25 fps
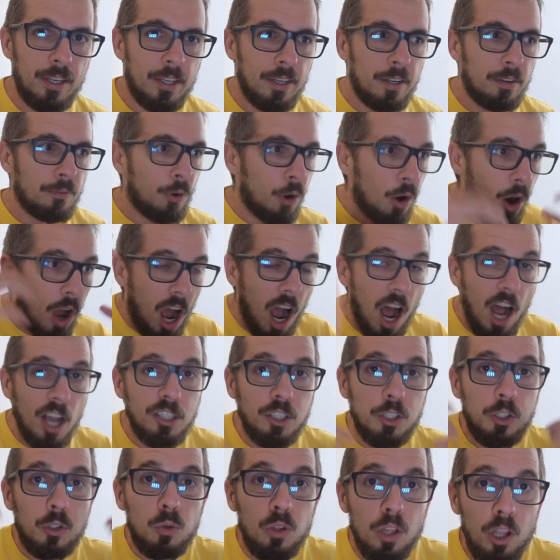for
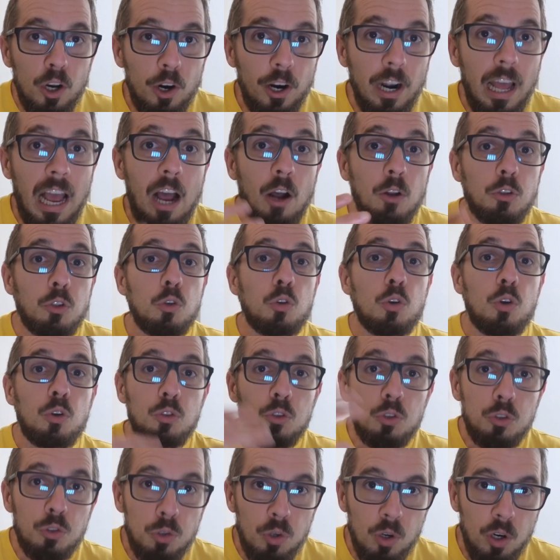us to learn how to
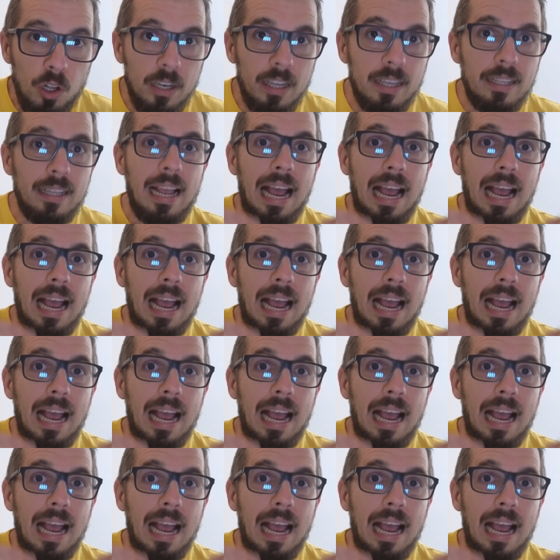control it,